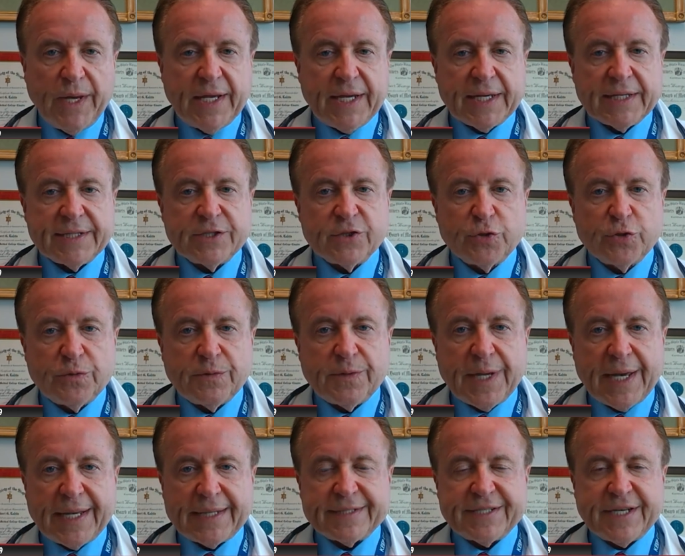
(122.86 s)
can do
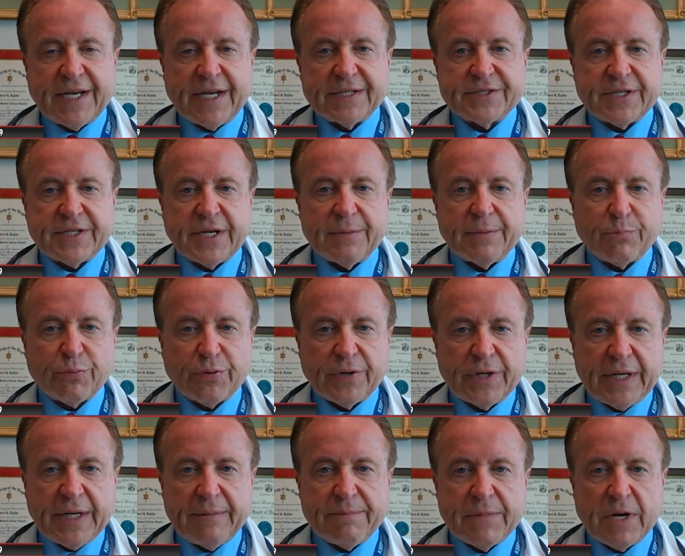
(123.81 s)
that test and
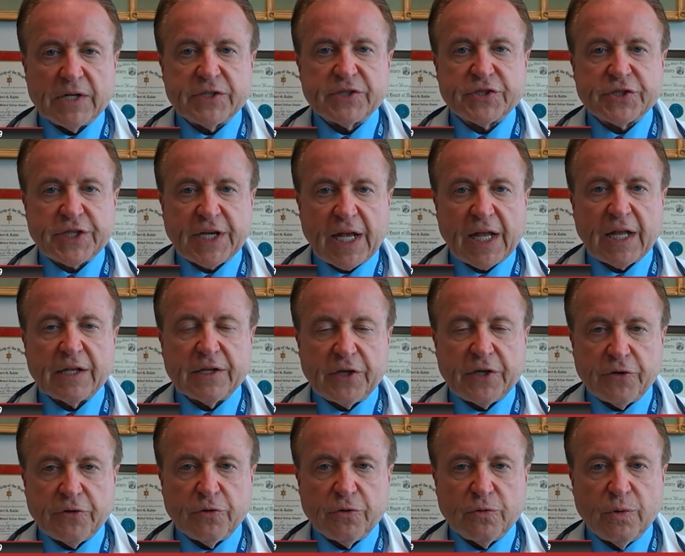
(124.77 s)
pretty much tell
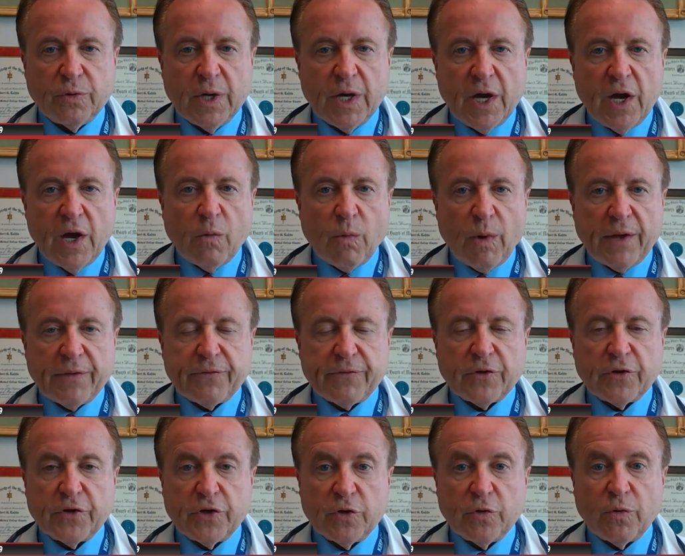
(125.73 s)
you
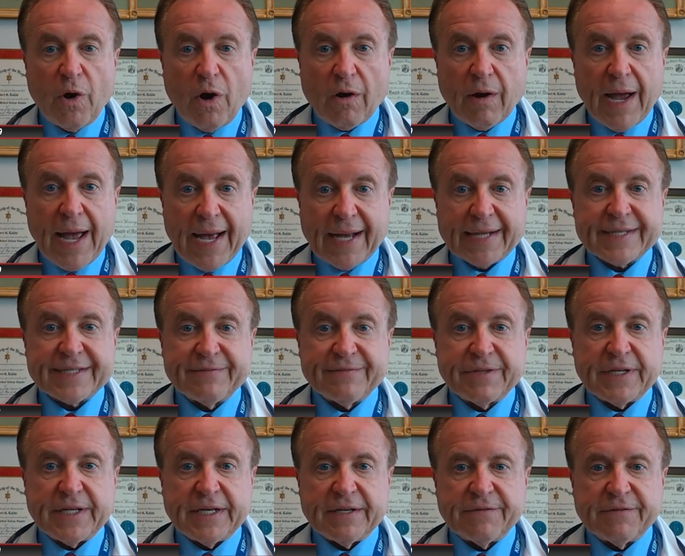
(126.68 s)
whether you are
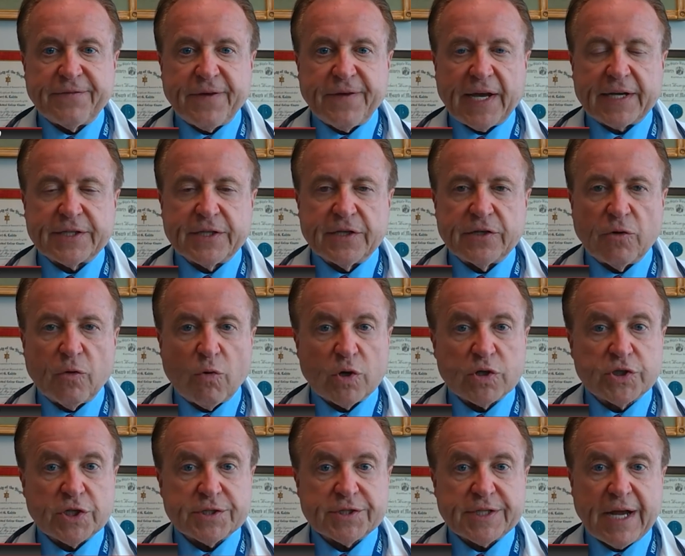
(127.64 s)
actively infected
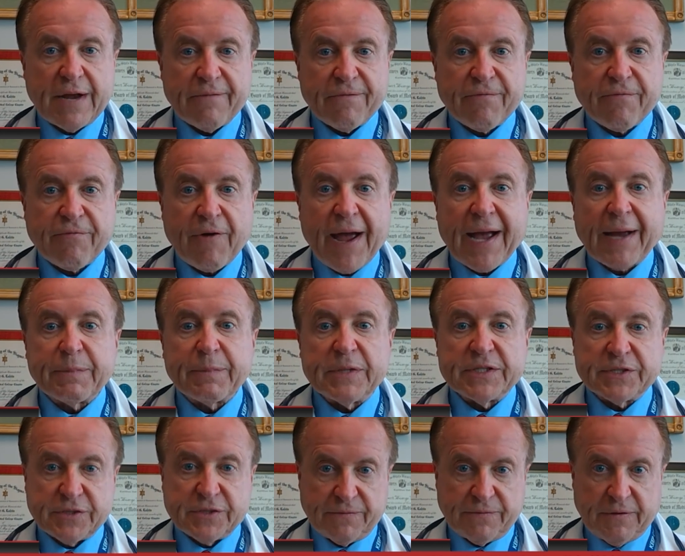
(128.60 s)
or just have
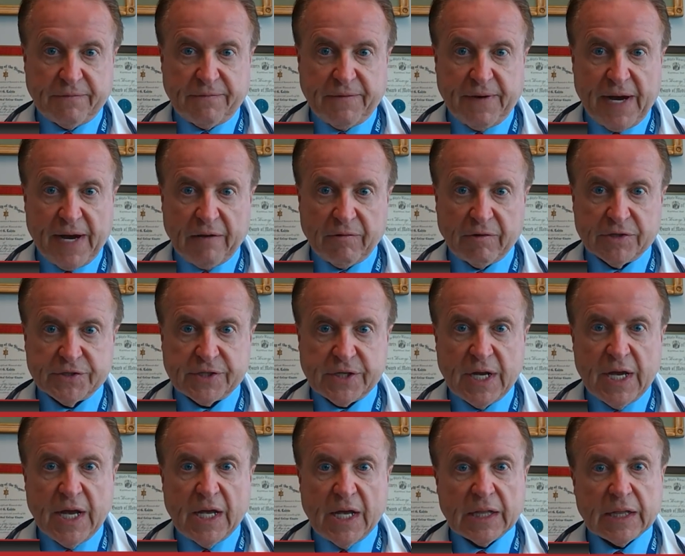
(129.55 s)
fragments of the virus
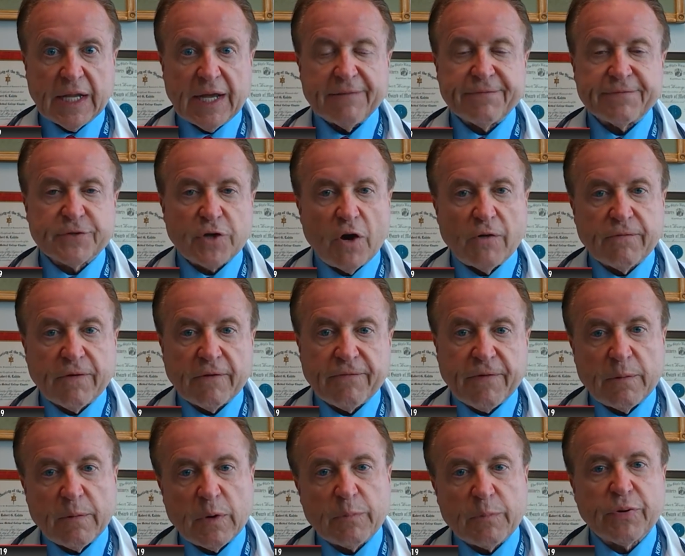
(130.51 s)
left over
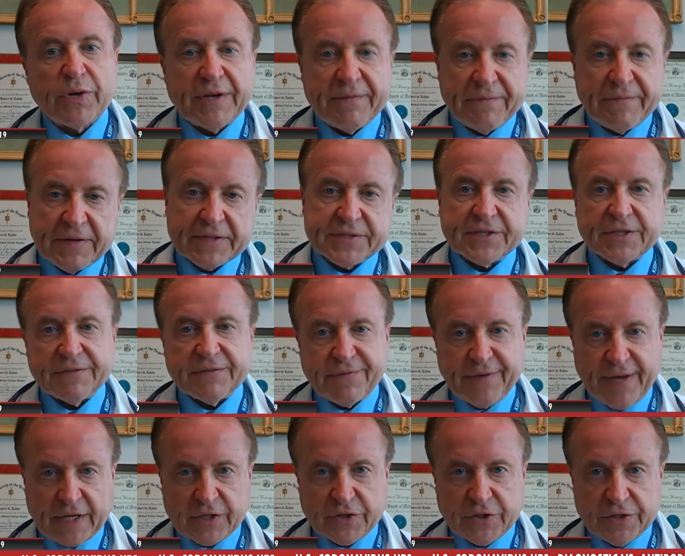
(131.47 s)
from a previous
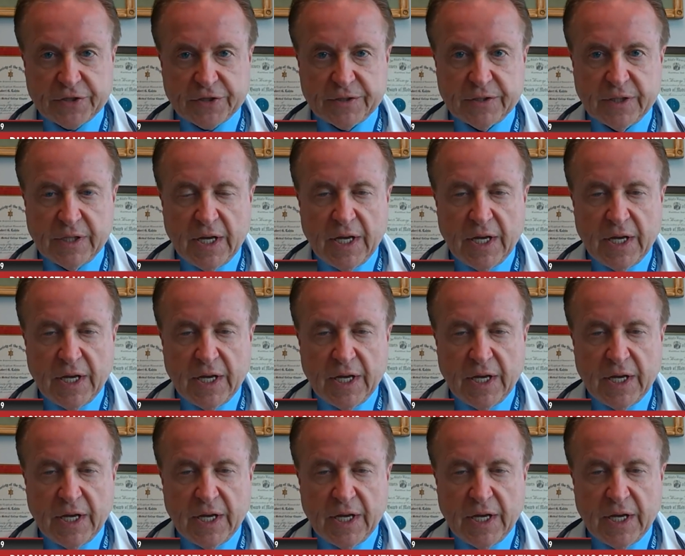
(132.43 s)
infection.